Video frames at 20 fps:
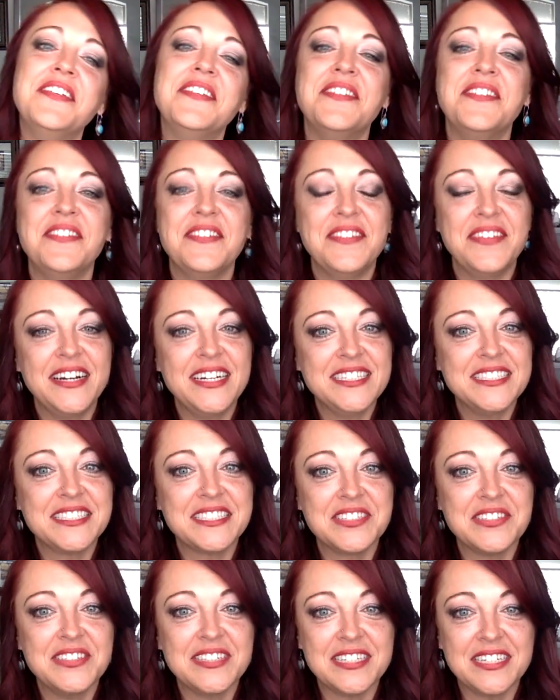What's
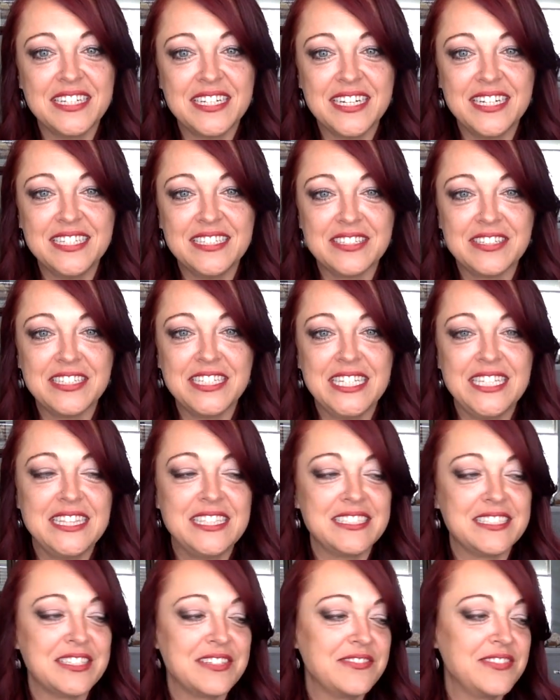going on underneath the
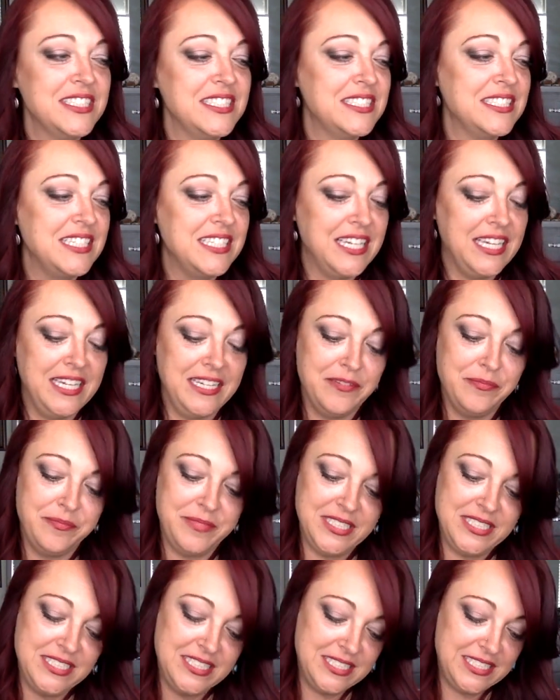surface that can't
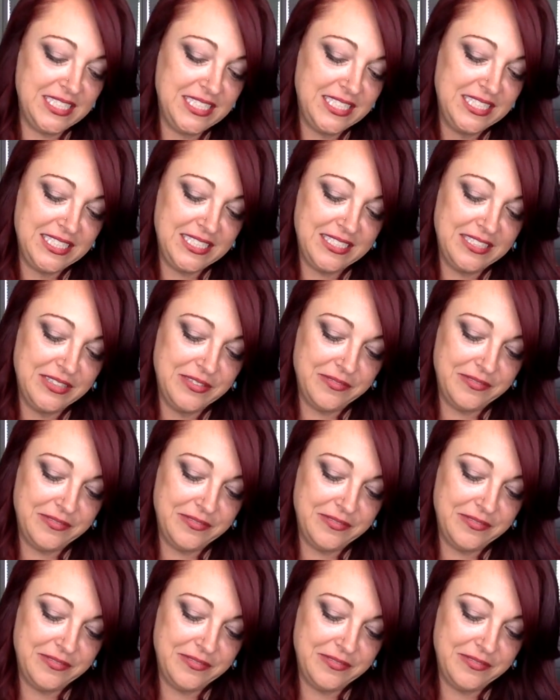be seen